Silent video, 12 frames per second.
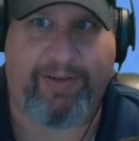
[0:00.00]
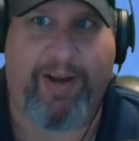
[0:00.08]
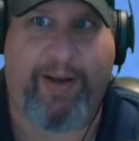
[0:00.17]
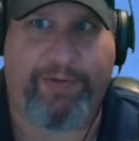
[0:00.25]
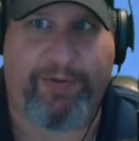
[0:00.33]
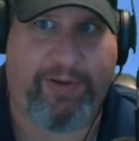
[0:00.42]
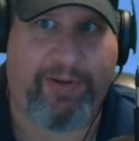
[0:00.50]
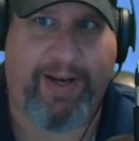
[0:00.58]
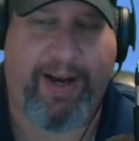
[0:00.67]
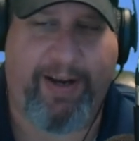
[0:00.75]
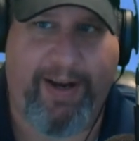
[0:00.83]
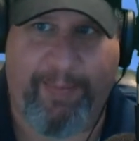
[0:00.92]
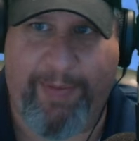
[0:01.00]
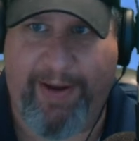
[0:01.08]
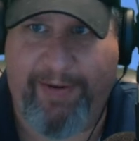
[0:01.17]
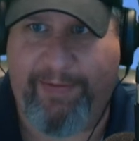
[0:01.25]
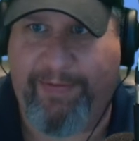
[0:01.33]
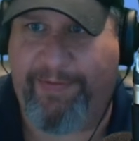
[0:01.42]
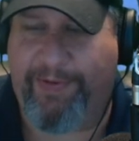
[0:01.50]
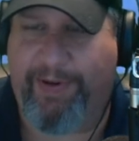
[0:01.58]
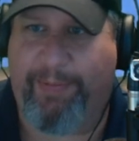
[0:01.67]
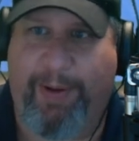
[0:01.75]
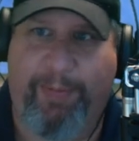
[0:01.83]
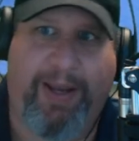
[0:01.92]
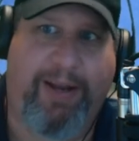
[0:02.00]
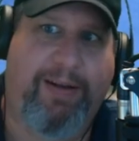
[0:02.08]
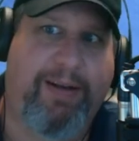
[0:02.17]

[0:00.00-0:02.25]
officers standing at my foot of my bed.